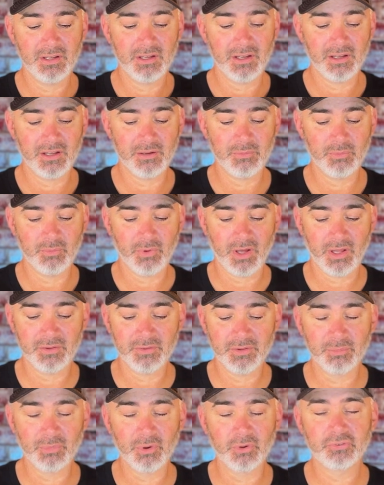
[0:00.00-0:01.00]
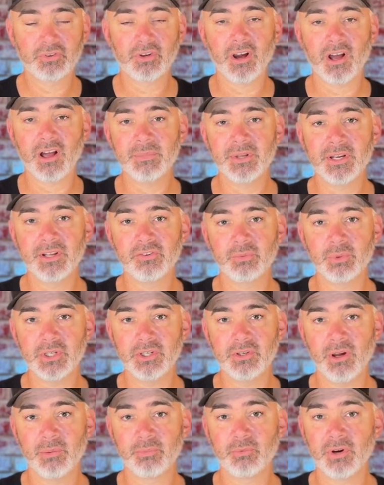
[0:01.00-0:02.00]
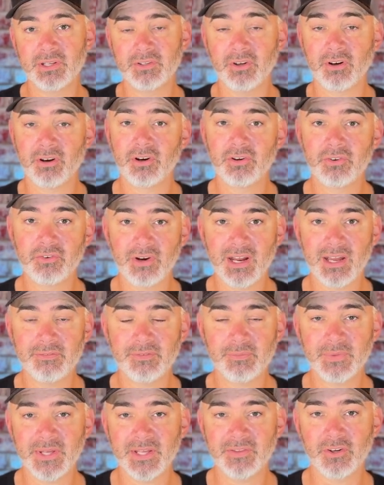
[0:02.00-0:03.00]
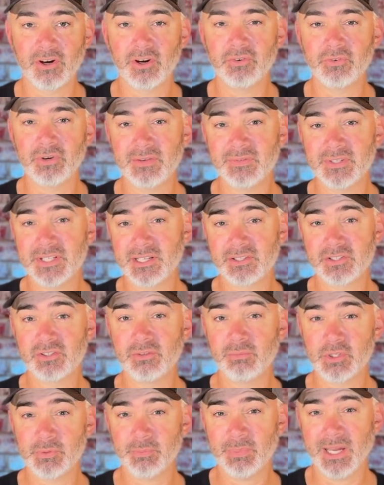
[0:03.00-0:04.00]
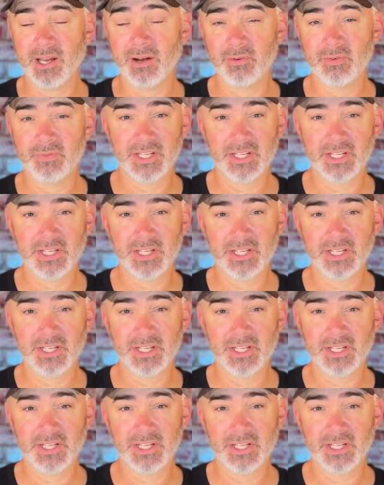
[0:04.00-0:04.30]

Um, uh, the most common is when you upgrade the hard drive and the hard drive takes too much power.